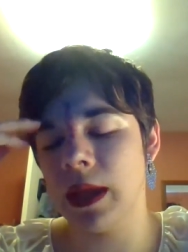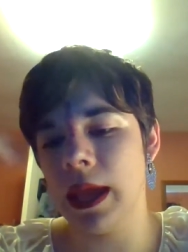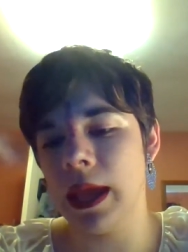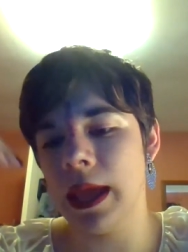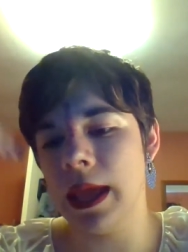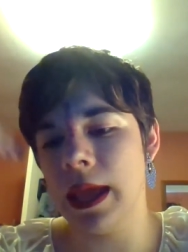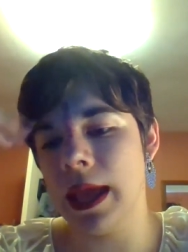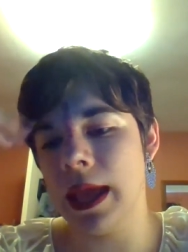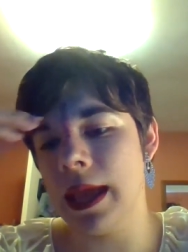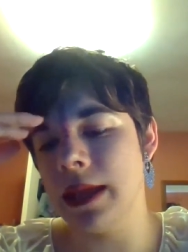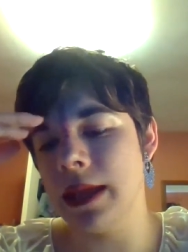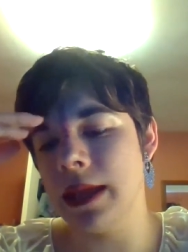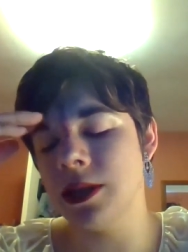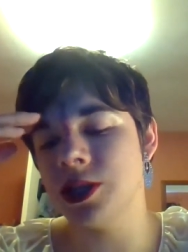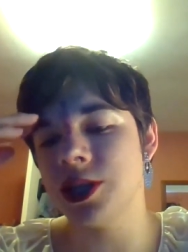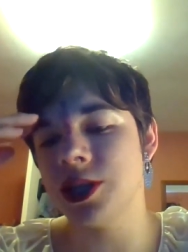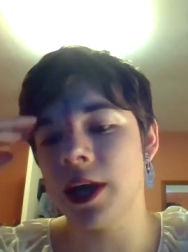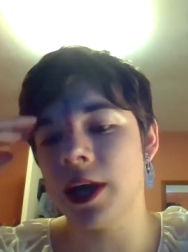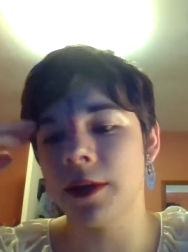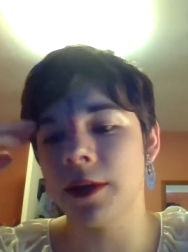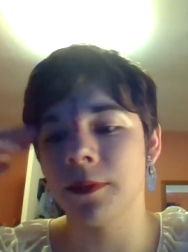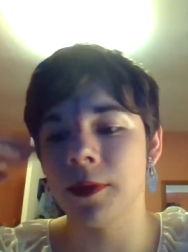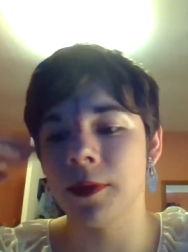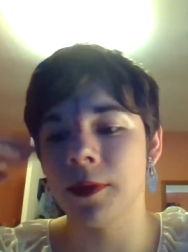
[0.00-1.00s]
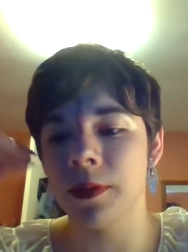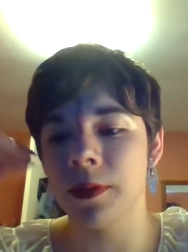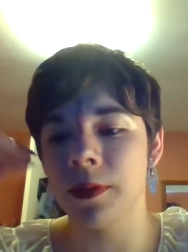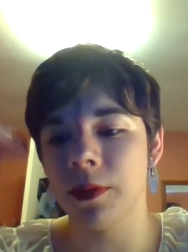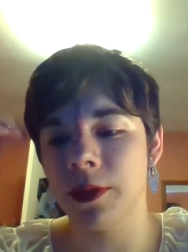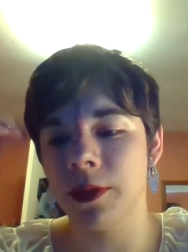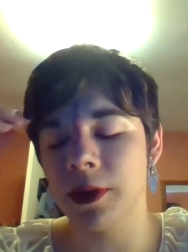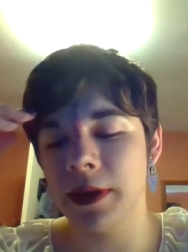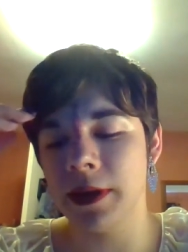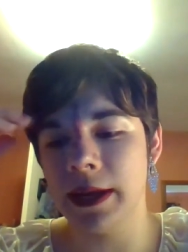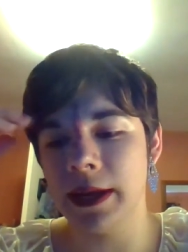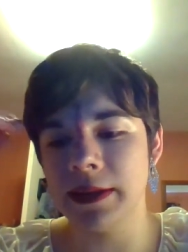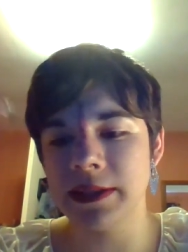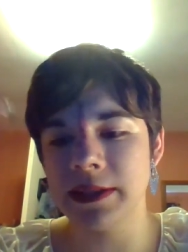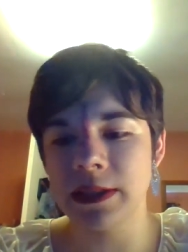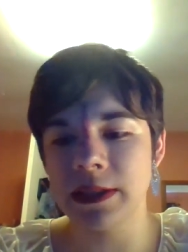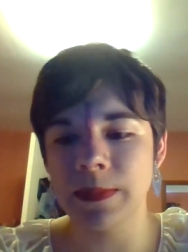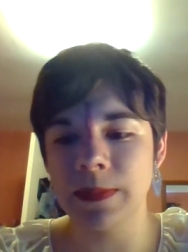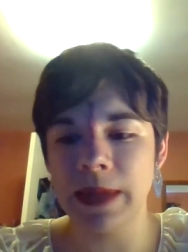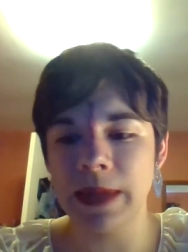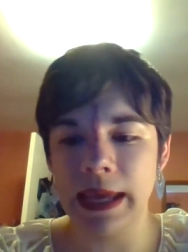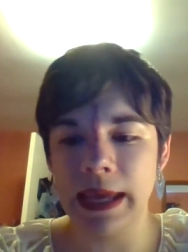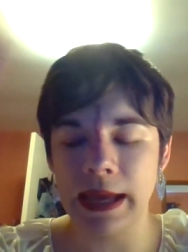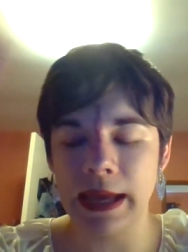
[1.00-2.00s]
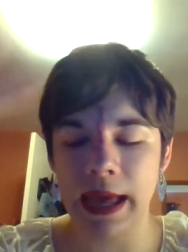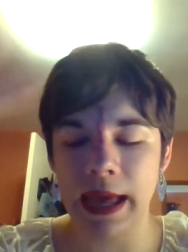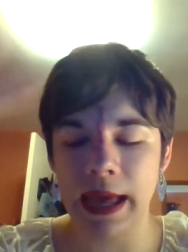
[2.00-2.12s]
in general, there needs to be